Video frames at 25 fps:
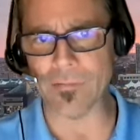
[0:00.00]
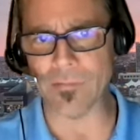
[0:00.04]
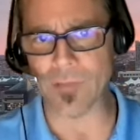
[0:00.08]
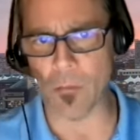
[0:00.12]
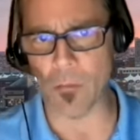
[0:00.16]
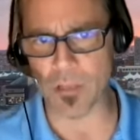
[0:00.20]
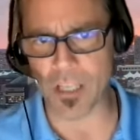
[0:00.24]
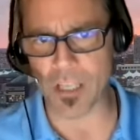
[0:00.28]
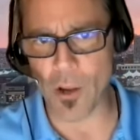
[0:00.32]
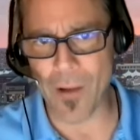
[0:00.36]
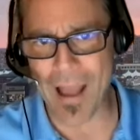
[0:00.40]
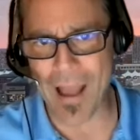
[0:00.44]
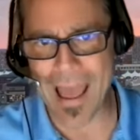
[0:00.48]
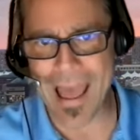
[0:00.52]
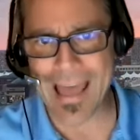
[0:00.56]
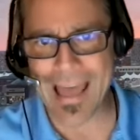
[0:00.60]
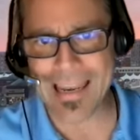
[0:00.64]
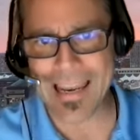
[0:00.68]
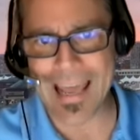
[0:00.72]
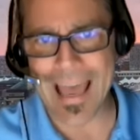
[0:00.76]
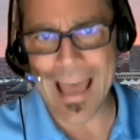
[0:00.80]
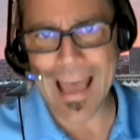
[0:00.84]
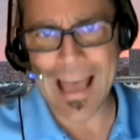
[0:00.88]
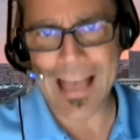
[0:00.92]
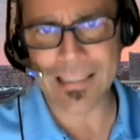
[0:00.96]

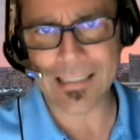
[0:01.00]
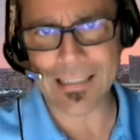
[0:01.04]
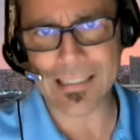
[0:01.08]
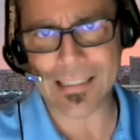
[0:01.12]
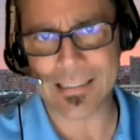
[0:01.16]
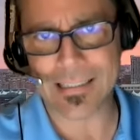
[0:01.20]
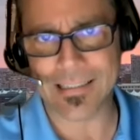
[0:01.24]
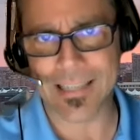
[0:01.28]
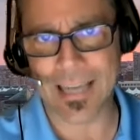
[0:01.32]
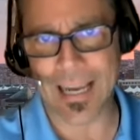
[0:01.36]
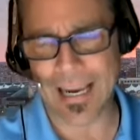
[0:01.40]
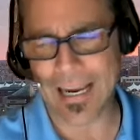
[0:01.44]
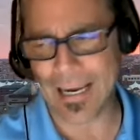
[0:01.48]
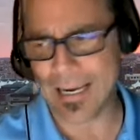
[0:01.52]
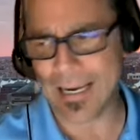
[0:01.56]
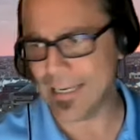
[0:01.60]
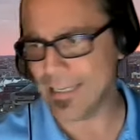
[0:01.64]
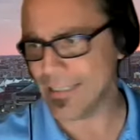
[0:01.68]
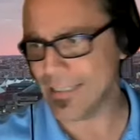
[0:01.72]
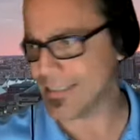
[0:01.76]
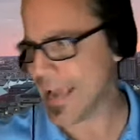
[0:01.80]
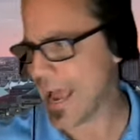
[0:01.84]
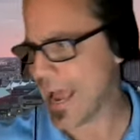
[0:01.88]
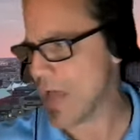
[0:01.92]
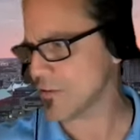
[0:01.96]

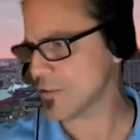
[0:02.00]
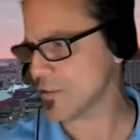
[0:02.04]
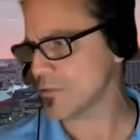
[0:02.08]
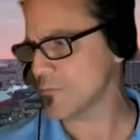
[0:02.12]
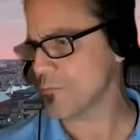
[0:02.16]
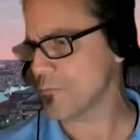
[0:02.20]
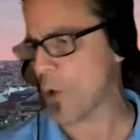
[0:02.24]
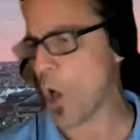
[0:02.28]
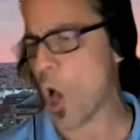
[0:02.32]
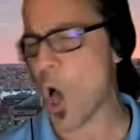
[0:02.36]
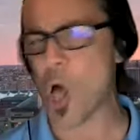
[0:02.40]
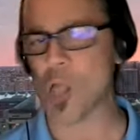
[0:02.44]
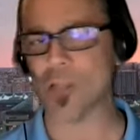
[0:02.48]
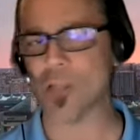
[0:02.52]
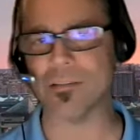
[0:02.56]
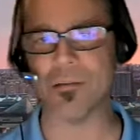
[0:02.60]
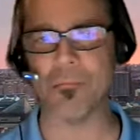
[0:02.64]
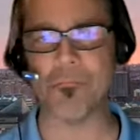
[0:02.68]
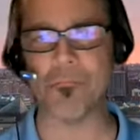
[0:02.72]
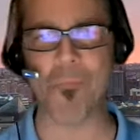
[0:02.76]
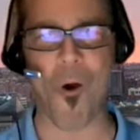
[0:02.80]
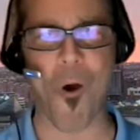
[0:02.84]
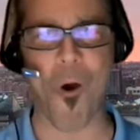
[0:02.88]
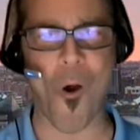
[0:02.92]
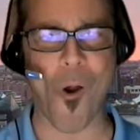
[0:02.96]
WNST, Towson,
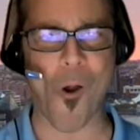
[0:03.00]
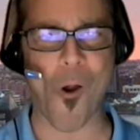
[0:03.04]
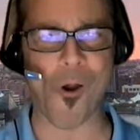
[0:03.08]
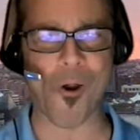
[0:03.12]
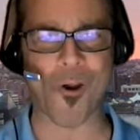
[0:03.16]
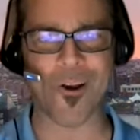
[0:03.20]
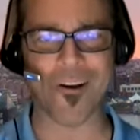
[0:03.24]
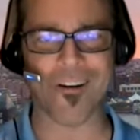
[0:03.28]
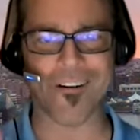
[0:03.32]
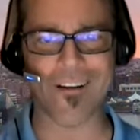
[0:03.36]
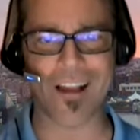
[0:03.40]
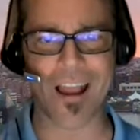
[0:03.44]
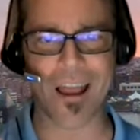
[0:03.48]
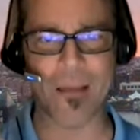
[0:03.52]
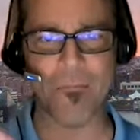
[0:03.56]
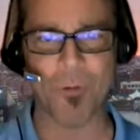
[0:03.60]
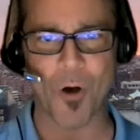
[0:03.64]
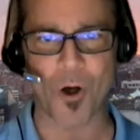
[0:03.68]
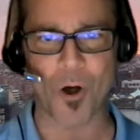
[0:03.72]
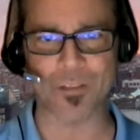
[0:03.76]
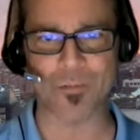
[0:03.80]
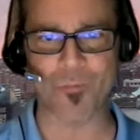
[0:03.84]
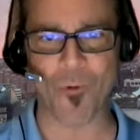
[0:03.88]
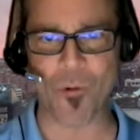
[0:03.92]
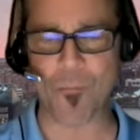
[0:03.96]
Baltimore, and
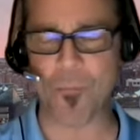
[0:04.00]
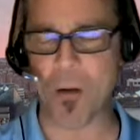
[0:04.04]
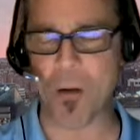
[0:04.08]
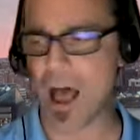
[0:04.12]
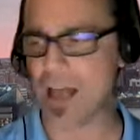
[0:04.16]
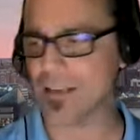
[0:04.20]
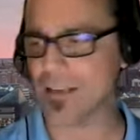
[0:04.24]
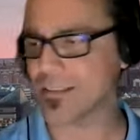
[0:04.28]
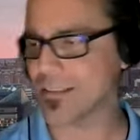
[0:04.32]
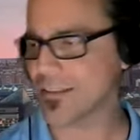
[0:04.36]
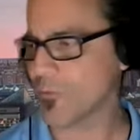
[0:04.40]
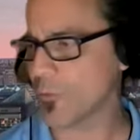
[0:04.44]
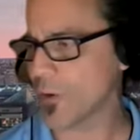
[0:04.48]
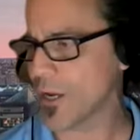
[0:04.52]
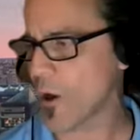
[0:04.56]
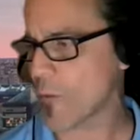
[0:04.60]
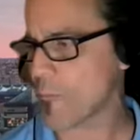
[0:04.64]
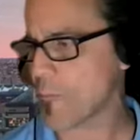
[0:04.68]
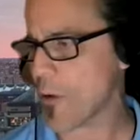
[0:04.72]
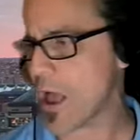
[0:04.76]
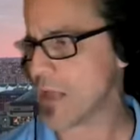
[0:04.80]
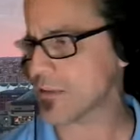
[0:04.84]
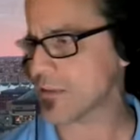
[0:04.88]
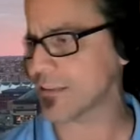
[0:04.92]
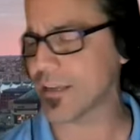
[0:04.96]
Baltimore Positive. We are
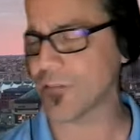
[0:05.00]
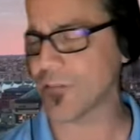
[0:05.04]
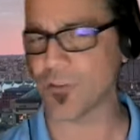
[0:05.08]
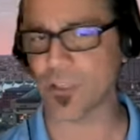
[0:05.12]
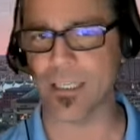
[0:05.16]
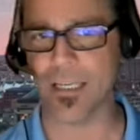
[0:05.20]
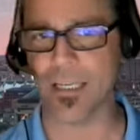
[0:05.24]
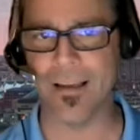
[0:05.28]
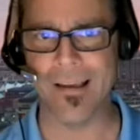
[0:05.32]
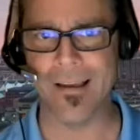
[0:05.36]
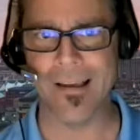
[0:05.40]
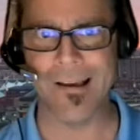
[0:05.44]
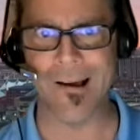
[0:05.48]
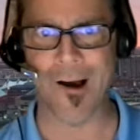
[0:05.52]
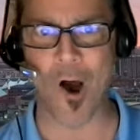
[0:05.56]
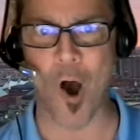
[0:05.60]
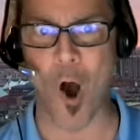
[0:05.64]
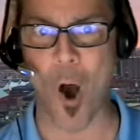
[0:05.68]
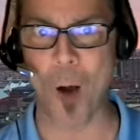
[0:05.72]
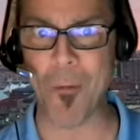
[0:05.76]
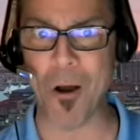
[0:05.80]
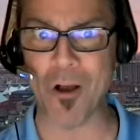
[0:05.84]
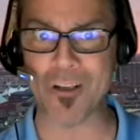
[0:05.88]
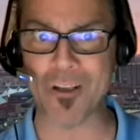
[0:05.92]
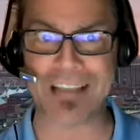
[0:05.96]
positively
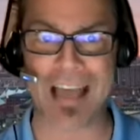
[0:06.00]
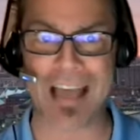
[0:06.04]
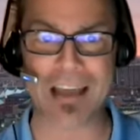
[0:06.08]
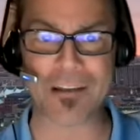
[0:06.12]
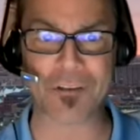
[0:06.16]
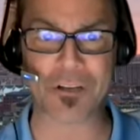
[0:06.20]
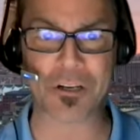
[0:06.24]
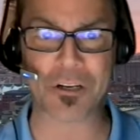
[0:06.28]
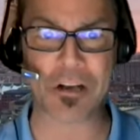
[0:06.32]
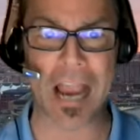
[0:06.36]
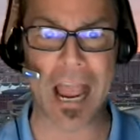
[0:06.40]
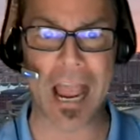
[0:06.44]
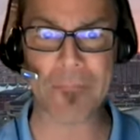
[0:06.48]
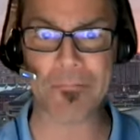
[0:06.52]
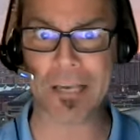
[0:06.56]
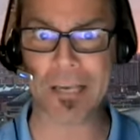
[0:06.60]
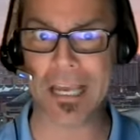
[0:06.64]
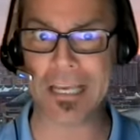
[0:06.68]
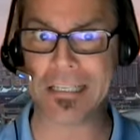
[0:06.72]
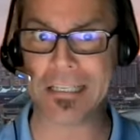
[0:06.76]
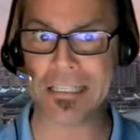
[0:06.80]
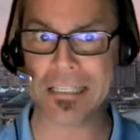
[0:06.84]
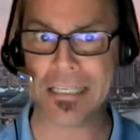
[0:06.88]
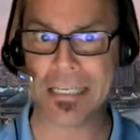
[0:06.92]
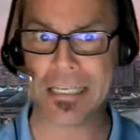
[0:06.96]
almost out of the crab
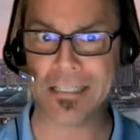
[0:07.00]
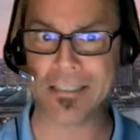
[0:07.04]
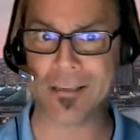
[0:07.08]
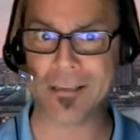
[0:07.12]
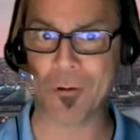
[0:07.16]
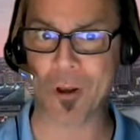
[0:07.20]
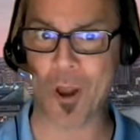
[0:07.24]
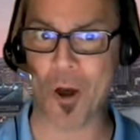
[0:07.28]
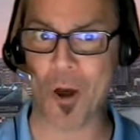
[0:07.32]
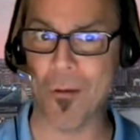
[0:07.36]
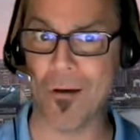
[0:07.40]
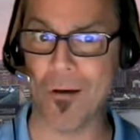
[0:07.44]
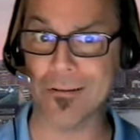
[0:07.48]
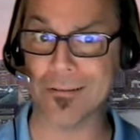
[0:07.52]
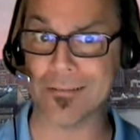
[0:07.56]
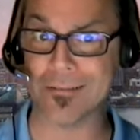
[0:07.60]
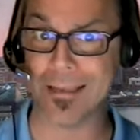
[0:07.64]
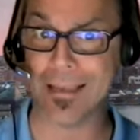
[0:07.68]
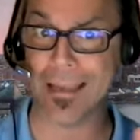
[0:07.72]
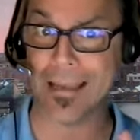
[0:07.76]
cake season, but almost